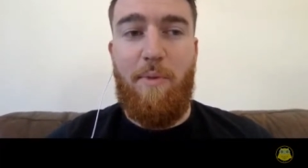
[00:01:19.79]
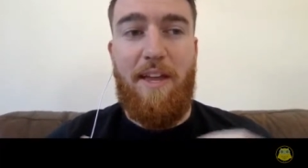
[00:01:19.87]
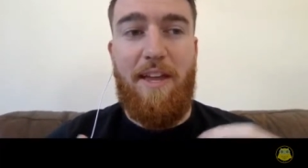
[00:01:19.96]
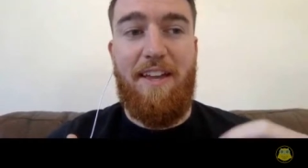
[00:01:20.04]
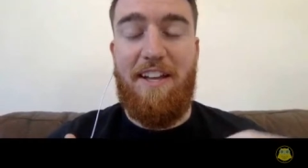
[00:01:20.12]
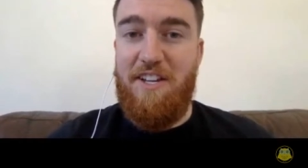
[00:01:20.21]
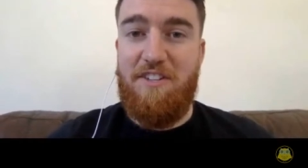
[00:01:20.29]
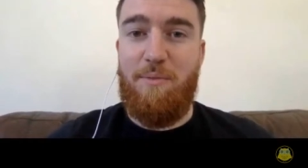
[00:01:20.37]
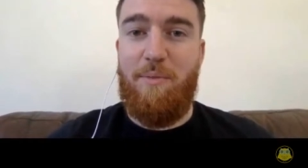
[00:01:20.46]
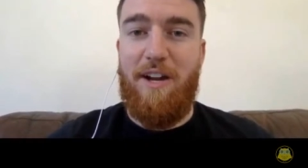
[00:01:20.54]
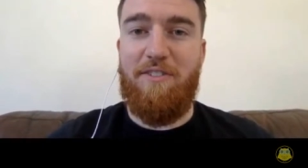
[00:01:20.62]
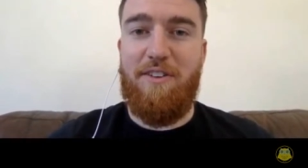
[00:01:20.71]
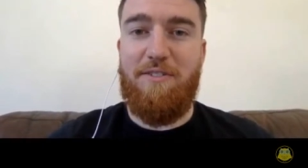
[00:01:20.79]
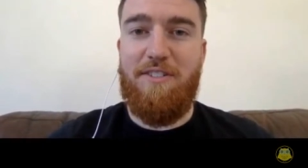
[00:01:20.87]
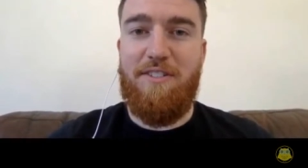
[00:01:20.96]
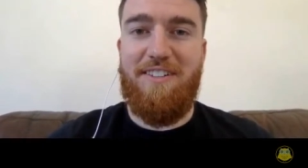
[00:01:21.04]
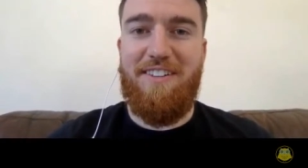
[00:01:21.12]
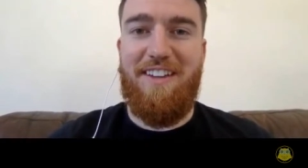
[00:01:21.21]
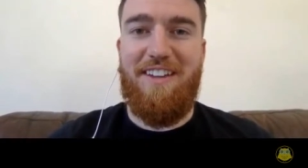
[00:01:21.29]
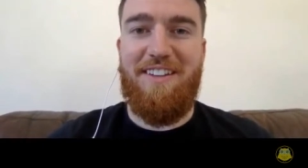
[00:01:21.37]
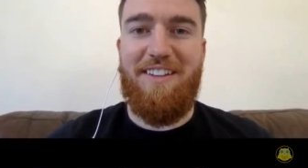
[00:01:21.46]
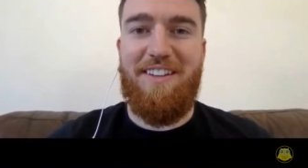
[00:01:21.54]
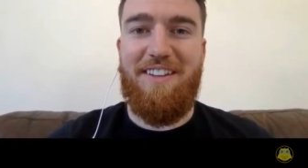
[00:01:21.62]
a educational background